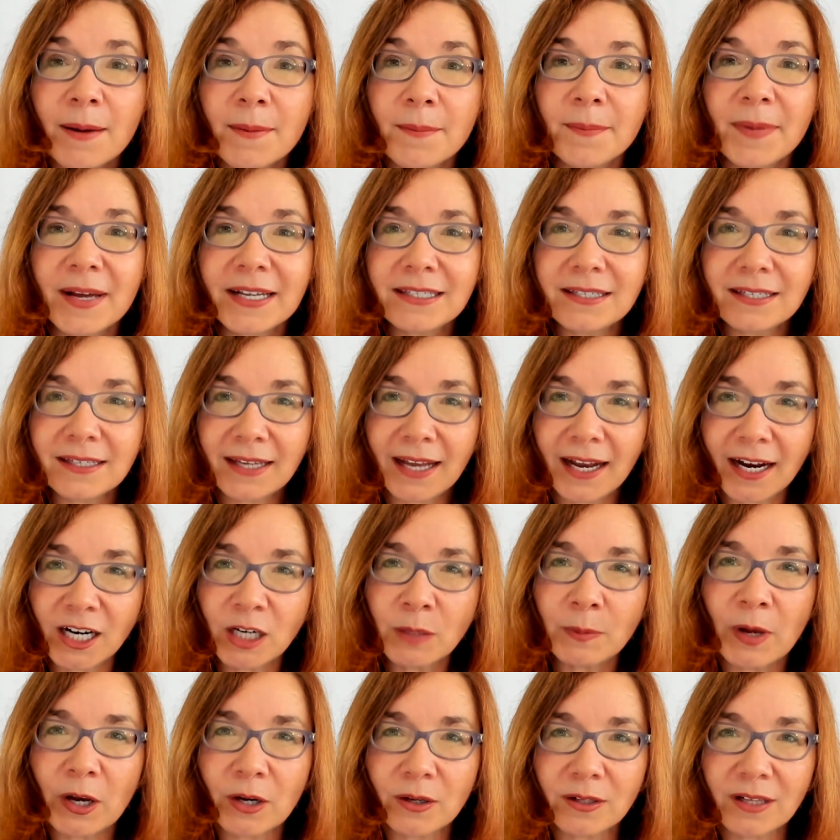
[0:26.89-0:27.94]
But to care
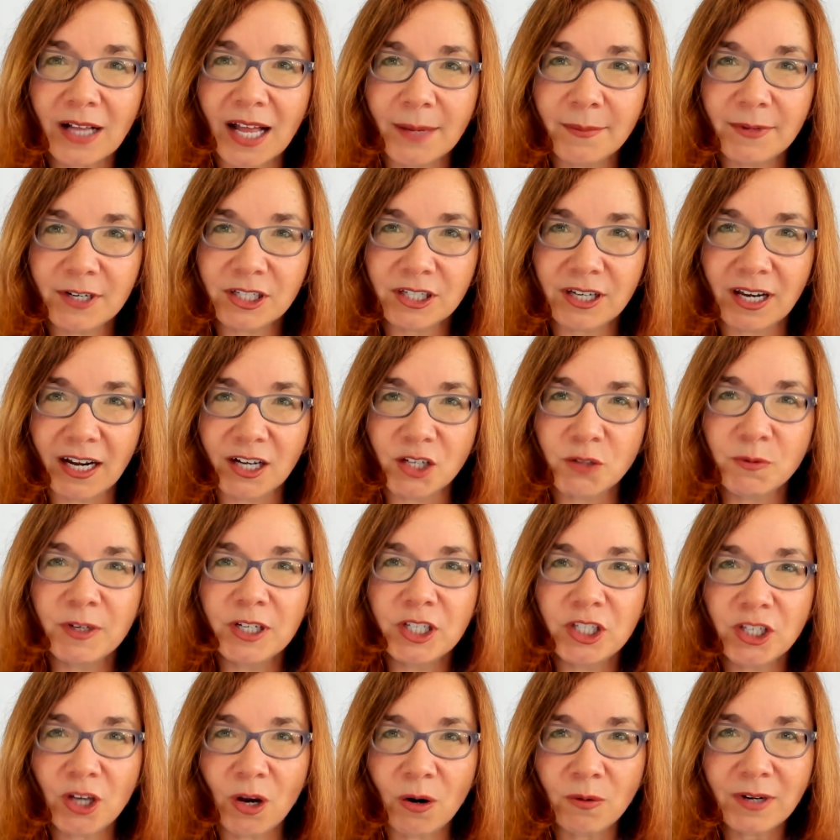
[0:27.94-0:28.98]
about climate change, we
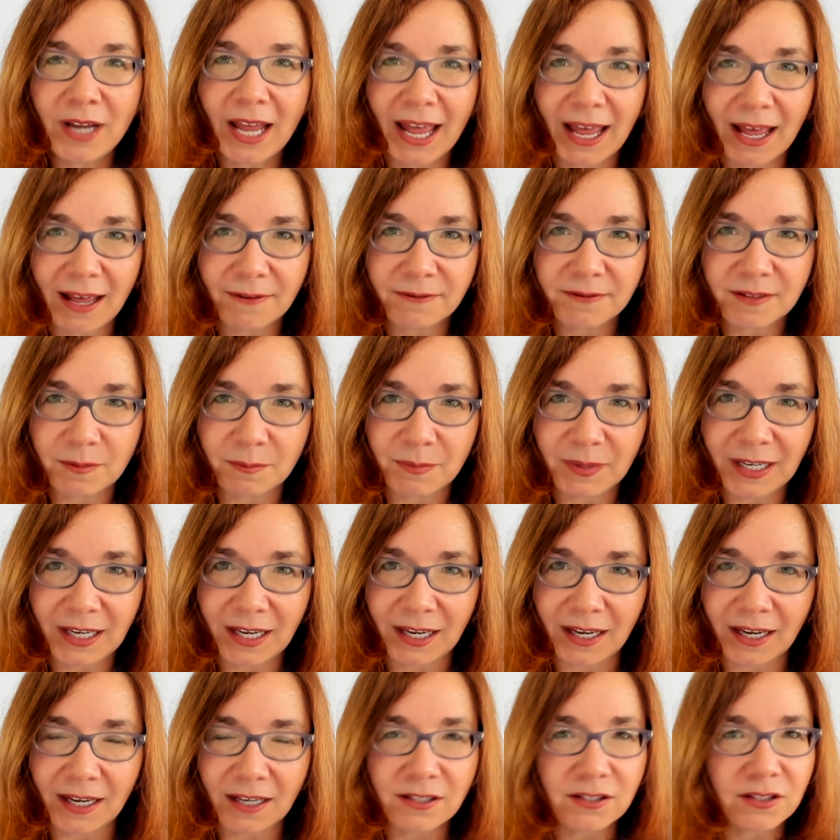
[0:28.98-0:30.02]
don't have to
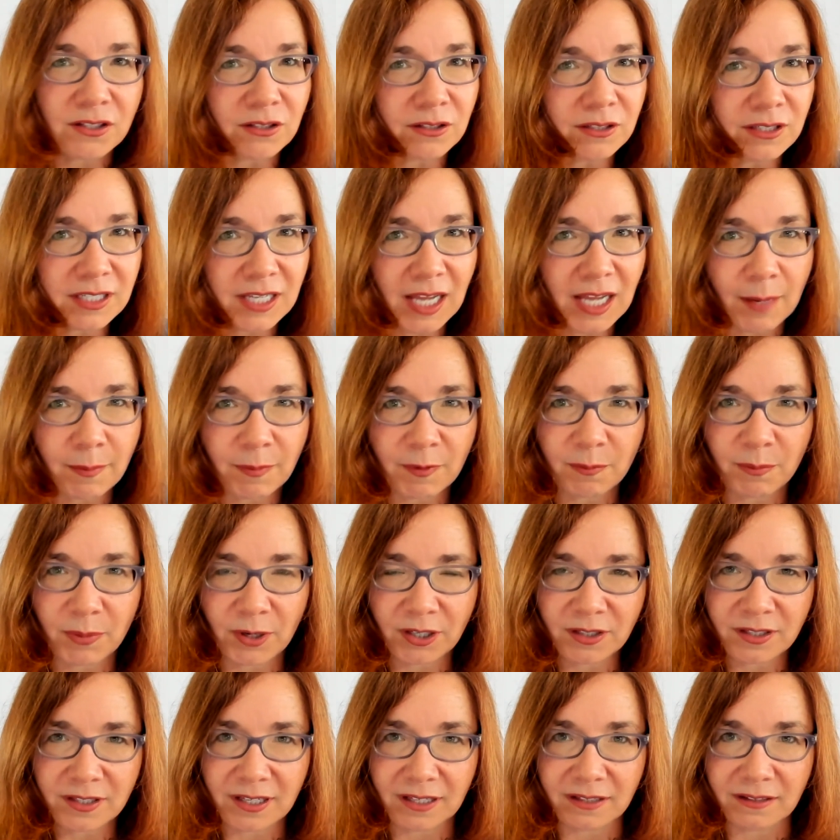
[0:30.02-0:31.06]
be a certain type of
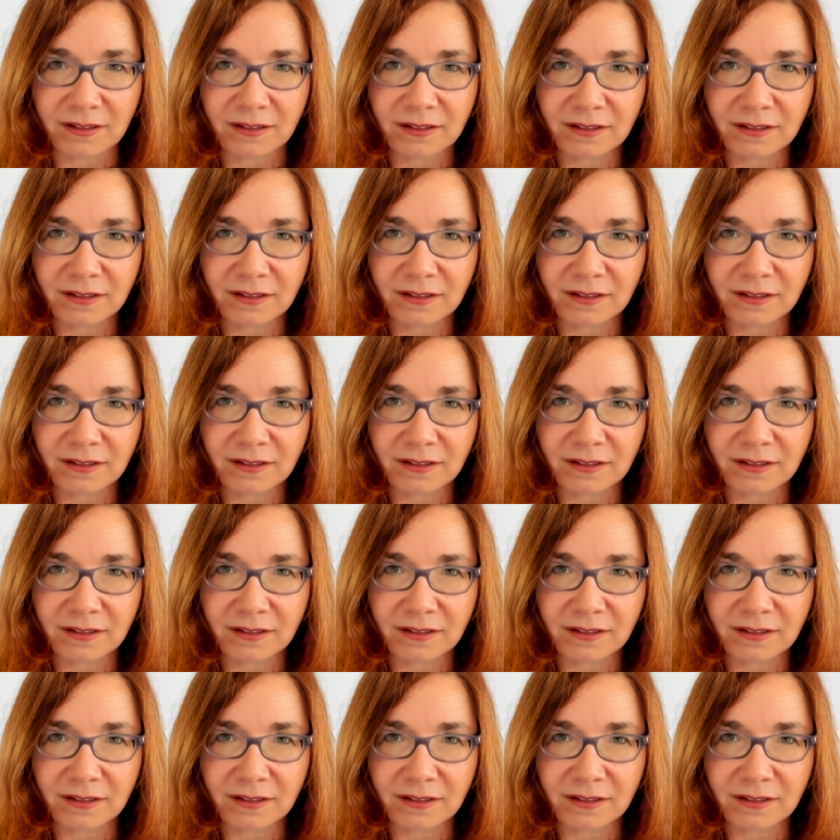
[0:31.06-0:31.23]
person.